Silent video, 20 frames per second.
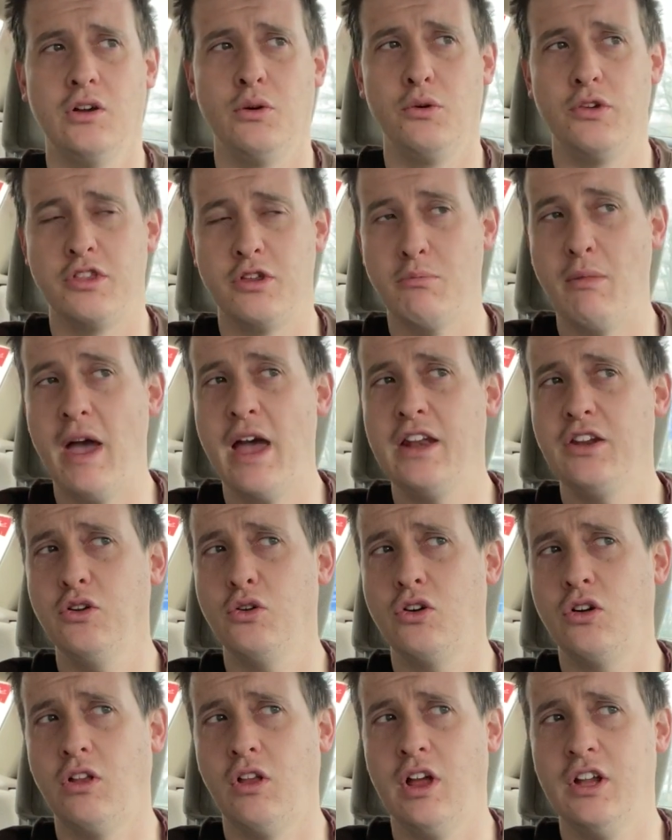with a
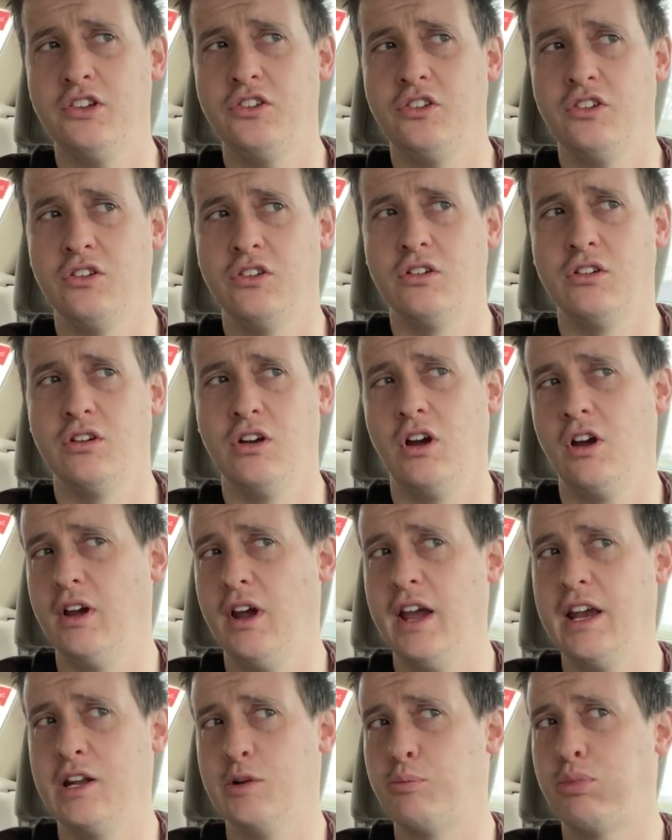manual clutch
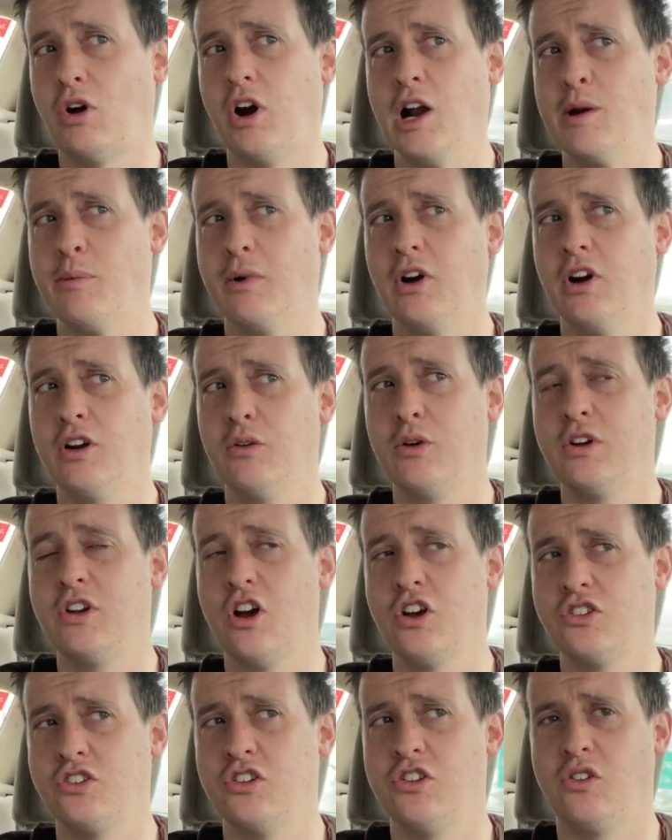and a primary
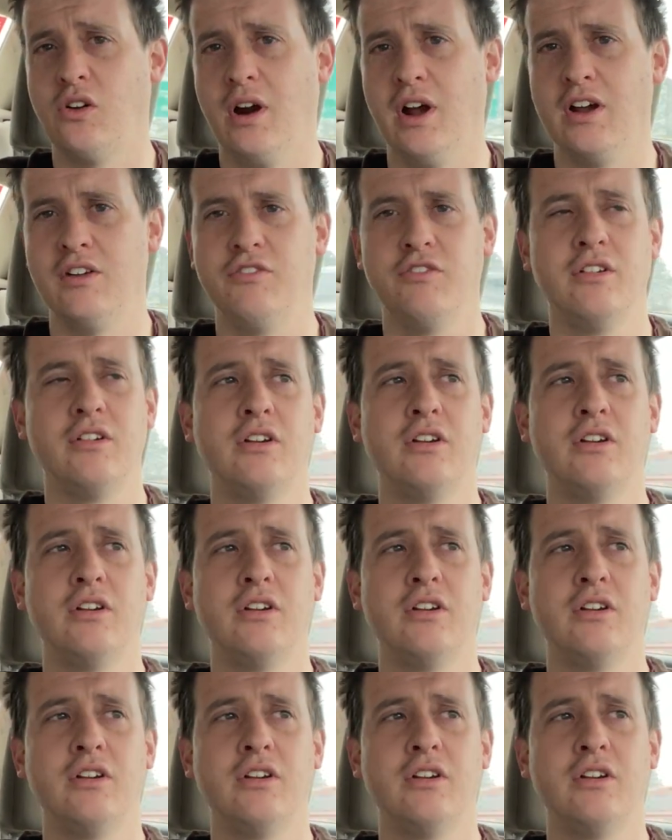reduction drive.